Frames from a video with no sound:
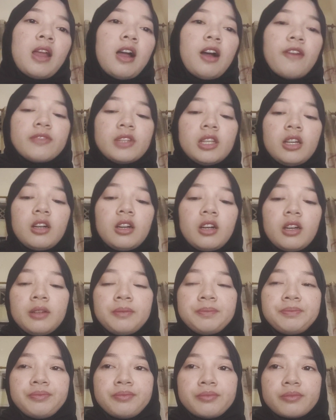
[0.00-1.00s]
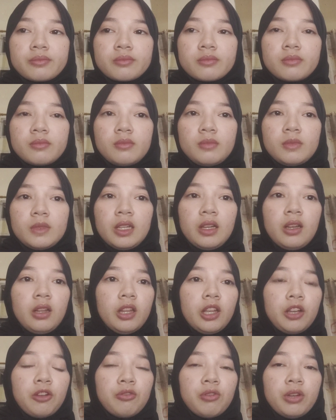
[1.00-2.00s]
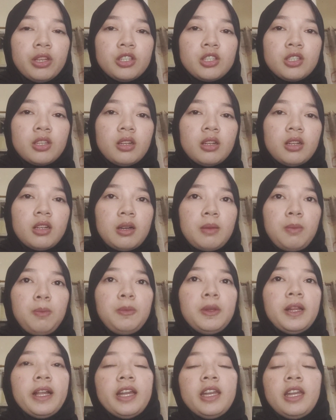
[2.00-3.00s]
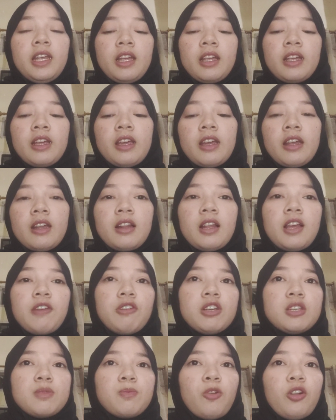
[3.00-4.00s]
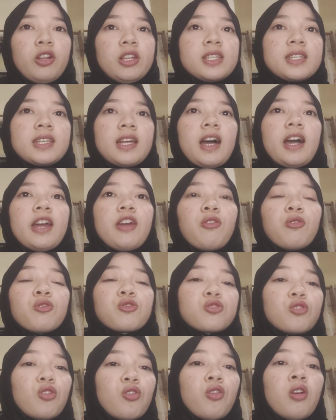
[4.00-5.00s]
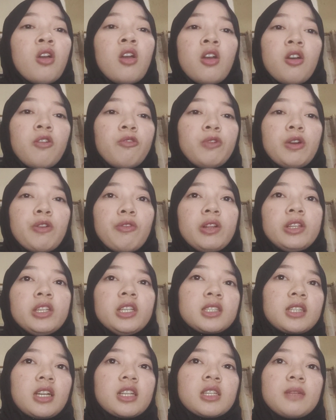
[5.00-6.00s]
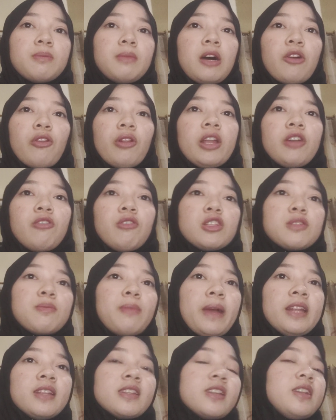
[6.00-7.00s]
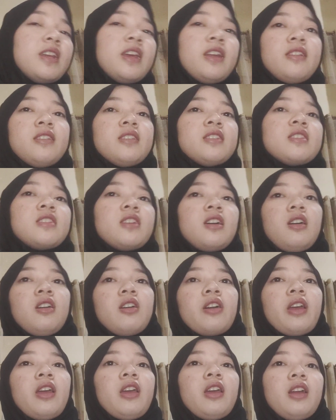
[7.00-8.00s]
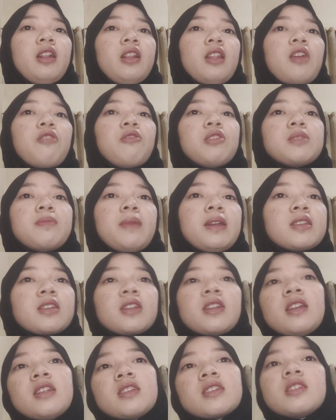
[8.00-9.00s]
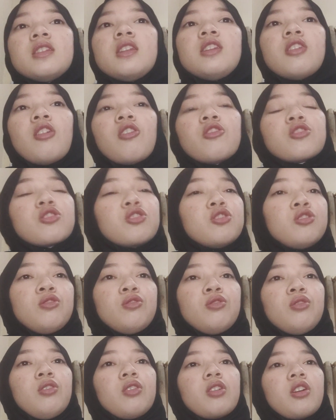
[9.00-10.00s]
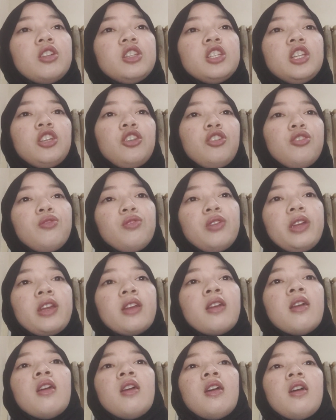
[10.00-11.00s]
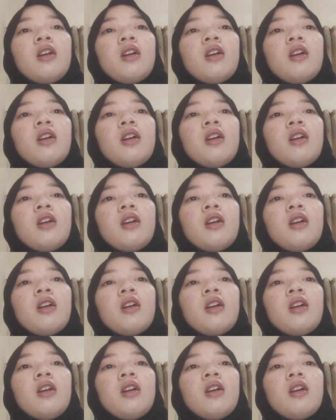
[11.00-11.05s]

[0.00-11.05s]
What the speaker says: After language planning and language policy, also we will discuss about language maintenance. Language maintenance denote to continuing